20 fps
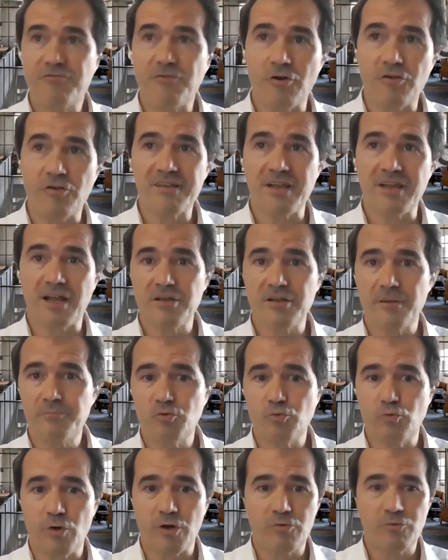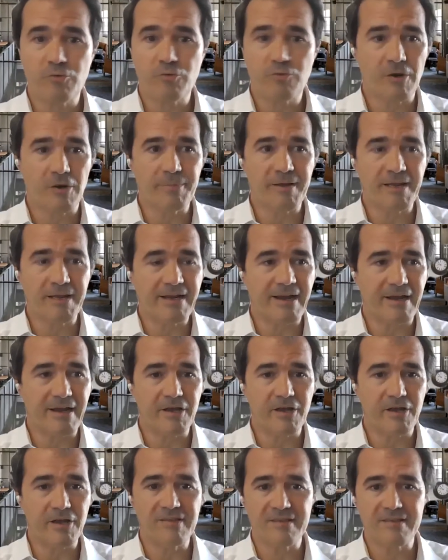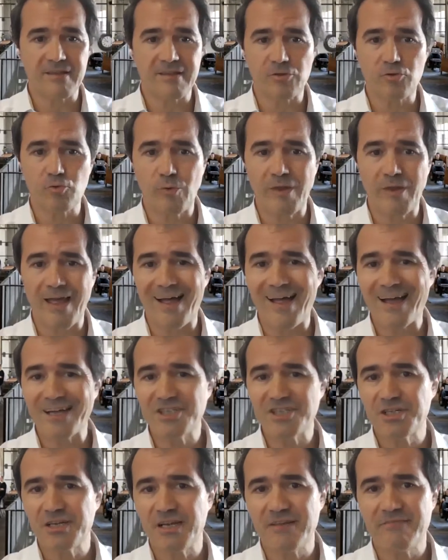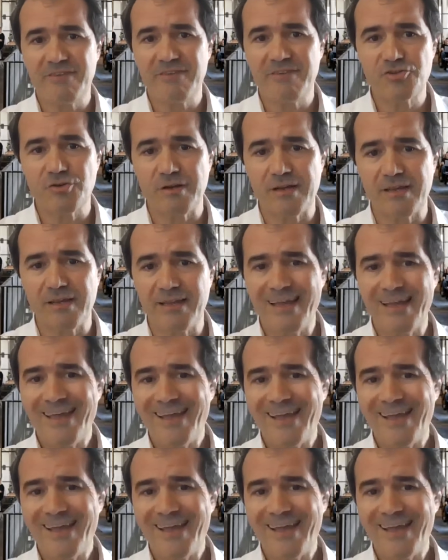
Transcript: for a startup to work with company like us is that we are actually virtually